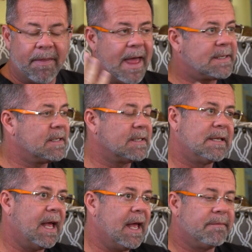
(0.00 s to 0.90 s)
And that's
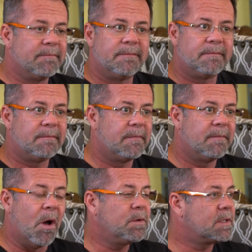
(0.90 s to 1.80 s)
just,
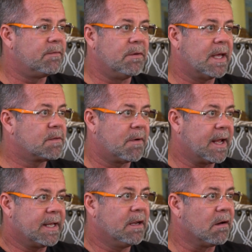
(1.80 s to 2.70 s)
most of you, that's what
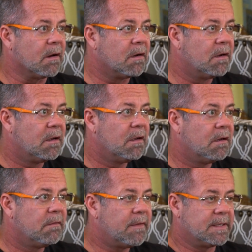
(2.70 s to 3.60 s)
I hear
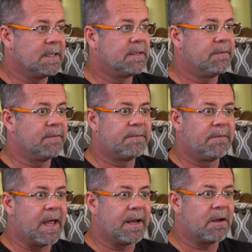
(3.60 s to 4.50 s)
that sense of
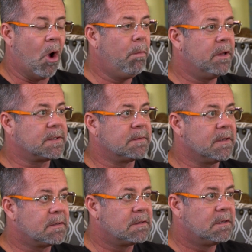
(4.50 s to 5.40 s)
like
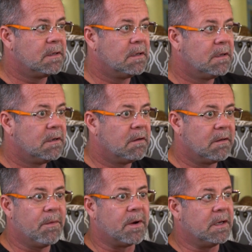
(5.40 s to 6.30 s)
hopelessness.
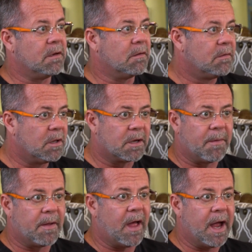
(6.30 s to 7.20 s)
And then what do you do? You look
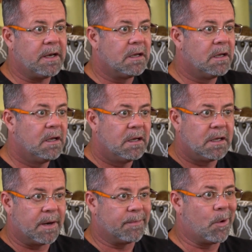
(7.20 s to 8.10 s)
up online,
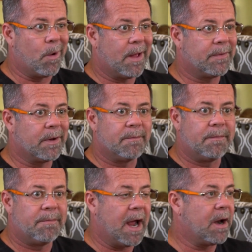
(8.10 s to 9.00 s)
you know, going out there
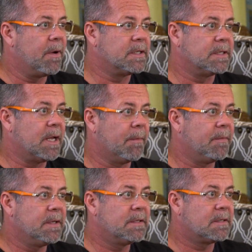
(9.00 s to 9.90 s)
and buying a bunch of
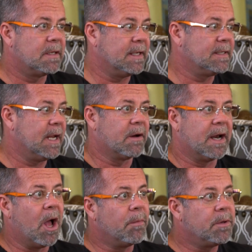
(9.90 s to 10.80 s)
supplements that they say are going
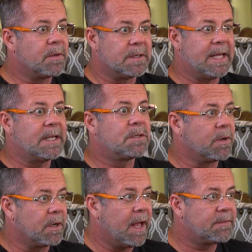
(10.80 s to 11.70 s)
to help you because that's
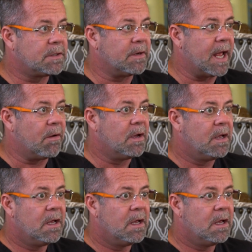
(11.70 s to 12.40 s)
where you're left to now.